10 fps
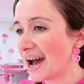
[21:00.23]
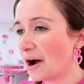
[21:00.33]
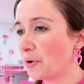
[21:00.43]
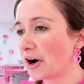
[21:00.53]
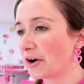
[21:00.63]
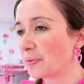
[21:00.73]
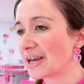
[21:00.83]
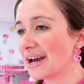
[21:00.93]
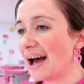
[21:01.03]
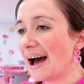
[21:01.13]
how are
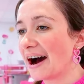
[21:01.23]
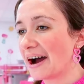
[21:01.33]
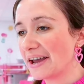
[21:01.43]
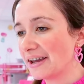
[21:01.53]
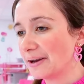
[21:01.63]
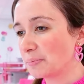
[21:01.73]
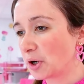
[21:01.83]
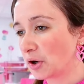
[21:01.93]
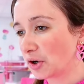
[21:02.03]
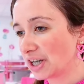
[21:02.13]
we? I am
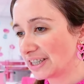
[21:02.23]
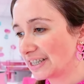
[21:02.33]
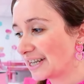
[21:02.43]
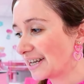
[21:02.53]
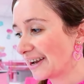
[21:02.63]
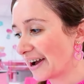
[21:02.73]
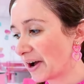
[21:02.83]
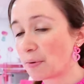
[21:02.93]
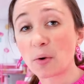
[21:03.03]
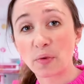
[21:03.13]
currently
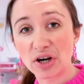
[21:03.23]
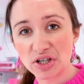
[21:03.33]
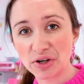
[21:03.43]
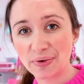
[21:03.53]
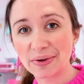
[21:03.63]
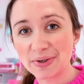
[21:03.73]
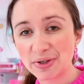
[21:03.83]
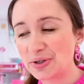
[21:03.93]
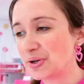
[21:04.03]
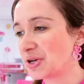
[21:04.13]
um, rushing around the
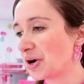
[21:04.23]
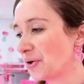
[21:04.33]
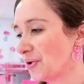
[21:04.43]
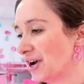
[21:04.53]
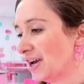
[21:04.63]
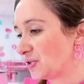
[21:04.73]
studio.